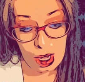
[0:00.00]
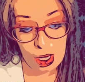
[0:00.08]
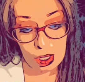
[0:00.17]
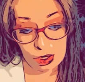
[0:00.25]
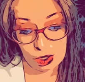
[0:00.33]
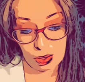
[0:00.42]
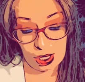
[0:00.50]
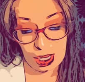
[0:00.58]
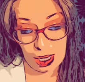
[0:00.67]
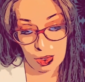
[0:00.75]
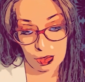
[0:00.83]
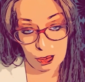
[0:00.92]
So then I
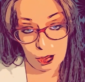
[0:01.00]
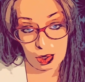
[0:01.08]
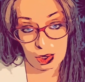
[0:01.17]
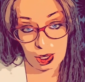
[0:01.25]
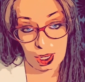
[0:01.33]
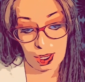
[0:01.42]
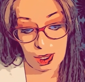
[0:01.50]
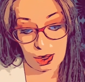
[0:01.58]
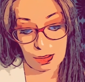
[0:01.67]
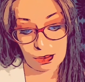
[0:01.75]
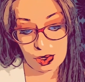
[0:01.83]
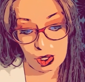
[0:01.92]
heard the word
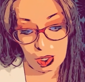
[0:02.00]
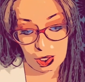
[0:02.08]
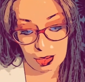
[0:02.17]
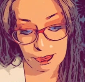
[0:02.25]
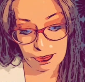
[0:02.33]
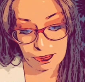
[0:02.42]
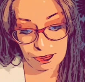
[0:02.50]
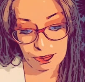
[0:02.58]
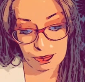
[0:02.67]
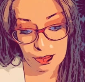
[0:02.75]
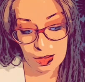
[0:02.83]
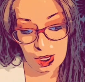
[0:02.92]
stark.
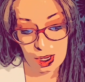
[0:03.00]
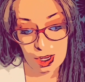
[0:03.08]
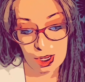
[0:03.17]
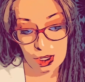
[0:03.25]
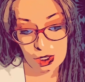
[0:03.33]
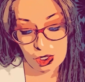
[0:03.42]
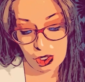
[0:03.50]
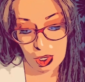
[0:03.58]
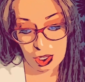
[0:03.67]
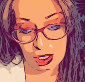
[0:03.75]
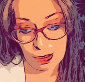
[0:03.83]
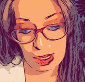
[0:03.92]
Stark
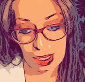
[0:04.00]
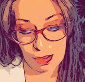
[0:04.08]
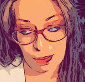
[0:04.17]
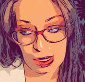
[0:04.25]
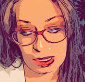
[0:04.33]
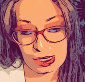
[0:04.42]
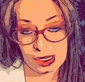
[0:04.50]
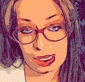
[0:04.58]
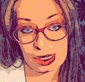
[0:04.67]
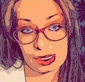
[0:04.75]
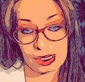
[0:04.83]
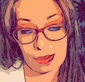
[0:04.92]
to me means
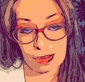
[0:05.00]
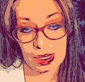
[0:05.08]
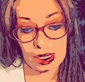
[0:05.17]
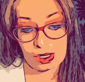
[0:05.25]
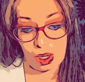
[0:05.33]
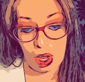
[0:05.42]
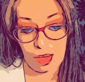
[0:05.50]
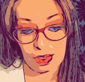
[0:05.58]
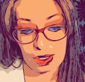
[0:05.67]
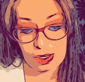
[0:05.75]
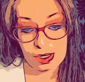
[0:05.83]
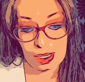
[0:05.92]
it's something that's
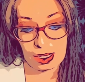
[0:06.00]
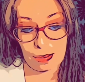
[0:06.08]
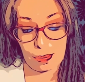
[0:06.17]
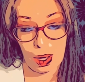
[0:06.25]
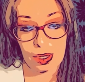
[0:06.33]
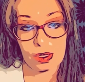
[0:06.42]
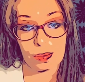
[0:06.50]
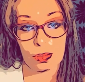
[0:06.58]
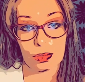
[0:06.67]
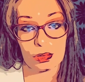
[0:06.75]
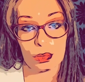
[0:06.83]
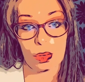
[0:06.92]
obvious and impossible
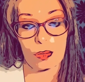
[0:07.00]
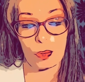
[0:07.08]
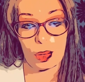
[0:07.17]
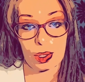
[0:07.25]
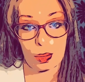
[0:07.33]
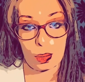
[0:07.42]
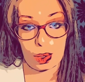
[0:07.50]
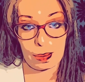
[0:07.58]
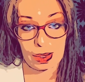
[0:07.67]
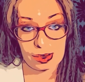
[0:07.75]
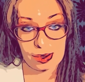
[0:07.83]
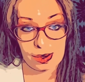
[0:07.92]
to avoid or
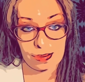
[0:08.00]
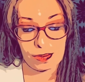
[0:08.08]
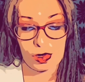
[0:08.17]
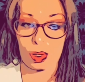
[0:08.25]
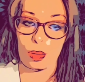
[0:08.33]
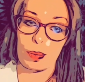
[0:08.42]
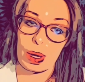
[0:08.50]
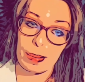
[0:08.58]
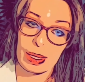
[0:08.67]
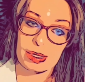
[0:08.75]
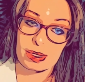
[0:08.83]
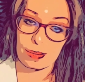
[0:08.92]
miss. So
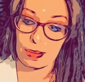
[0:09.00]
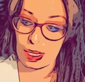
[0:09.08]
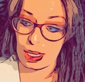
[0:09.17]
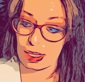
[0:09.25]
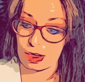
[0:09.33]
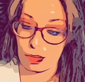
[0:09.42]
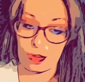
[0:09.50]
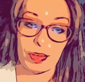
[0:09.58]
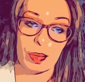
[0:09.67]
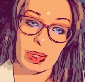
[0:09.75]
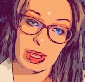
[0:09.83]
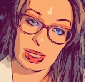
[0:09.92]
maybe somebody is
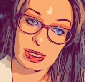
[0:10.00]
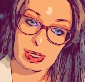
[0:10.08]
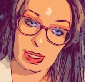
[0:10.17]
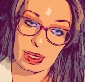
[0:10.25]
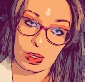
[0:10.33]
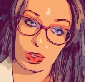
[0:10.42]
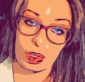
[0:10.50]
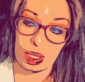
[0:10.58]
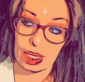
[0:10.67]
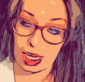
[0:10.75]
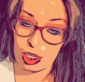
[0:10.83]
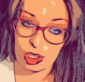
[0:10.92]
reviewing this and they're going to
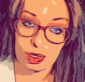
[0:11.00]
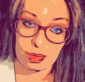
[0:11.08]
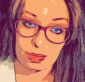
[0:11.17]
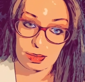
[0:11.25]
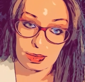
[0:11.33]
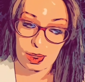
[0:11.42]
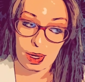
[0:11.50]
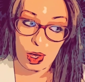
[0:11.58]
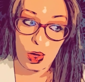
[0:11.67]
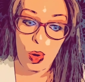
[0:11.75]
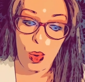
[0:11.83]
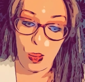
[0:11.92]
catch it,
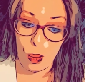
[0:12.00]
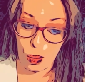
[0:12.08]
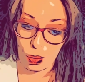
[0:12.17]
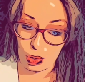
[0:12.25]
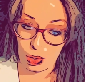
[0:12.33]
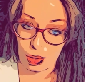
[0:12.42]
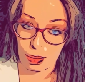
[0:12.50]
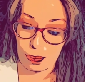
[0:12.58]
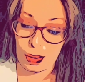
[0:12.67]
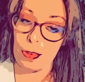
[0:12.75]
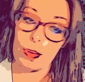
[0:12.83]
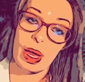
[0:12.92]
or
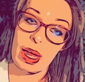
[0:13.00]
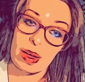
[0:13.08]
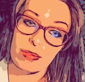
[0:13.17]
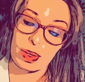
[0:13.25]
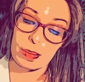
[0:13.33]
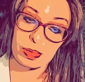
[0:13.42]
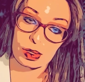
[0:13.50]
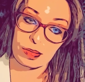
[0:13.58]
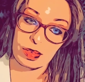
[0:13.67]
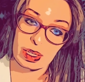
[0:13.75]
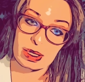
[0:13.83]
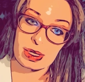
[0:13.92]
people have observed
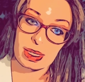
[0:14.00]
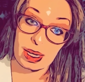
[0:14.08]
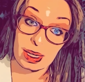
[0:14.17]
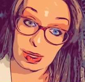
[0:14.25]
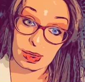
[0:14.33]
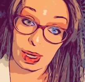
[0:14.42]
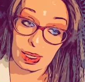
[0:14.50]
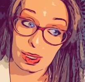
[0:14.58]
this and like